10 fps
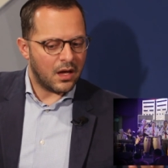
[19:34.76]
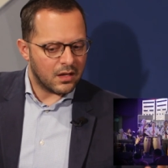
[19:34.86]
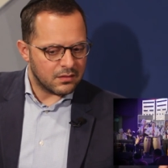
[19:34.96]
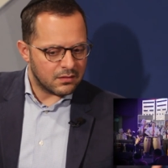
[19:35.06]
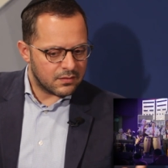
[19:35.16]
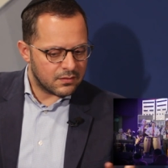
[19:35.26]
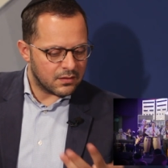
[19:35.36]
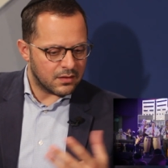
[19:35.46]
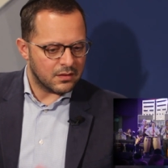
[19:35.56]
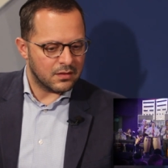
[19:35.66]
and
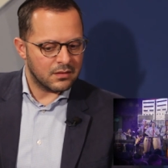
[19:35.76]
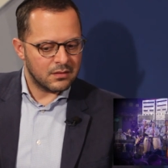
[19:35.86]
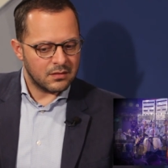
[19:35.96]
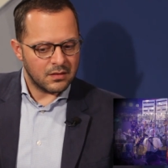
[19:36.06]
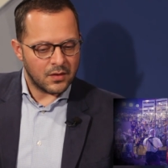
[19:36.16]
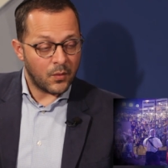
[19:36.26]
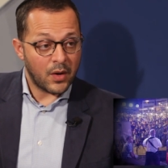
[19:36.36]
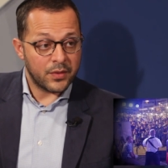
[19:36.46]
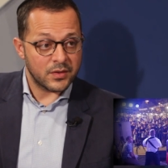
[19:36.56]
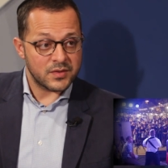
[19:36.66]
uh, you know,
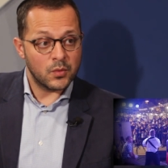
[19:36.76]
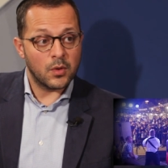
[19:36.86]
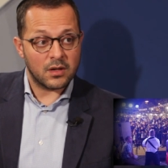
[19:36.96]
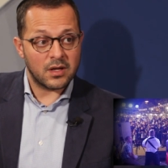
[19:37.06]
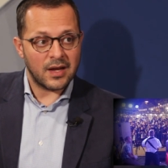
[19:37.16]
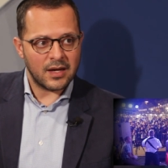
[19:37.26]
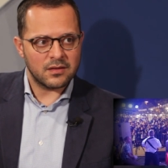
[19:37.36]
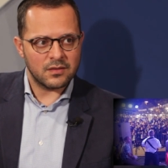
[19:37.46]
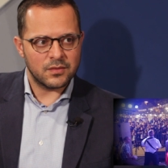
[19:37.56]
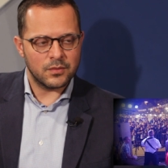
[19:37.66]
others who are
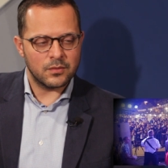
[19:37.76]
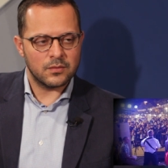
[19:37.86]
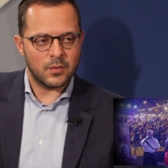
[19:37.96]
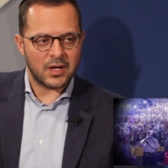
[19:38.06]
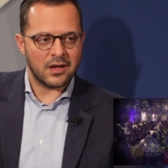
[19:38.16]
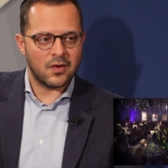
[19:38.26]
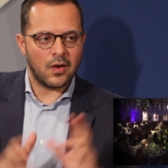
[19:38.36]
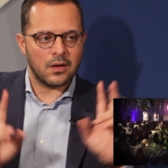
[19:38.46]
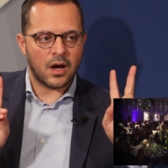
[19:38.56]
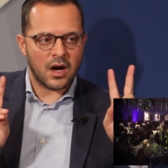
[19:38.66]
connected to what I
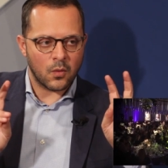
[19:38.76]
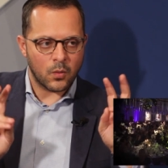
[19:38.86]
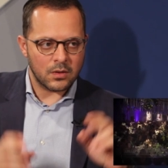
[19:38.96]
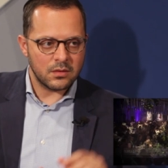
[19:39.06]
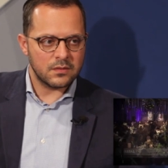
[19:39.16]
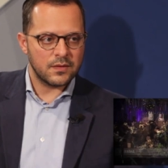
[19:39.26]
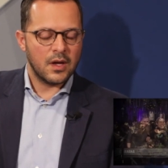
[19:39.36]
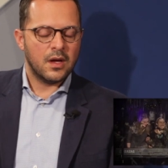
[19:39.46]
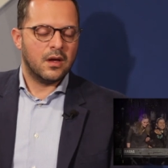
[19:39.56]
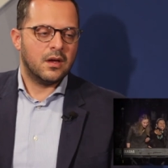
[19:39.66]
call our world,
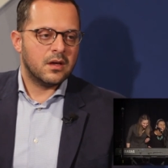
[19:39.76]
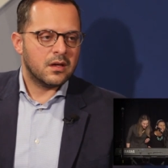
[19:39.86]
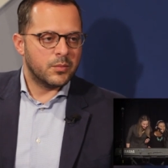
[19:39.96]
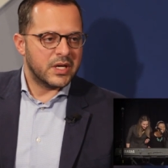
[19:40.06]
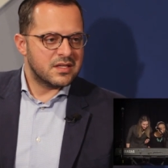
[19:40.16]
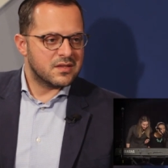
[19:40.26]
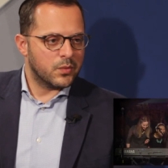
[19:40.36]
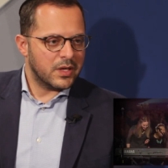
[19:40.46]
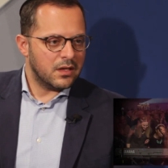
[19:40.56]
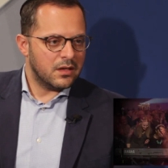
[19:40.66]
but it's
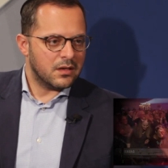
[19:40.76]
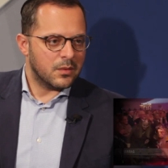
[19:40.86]
really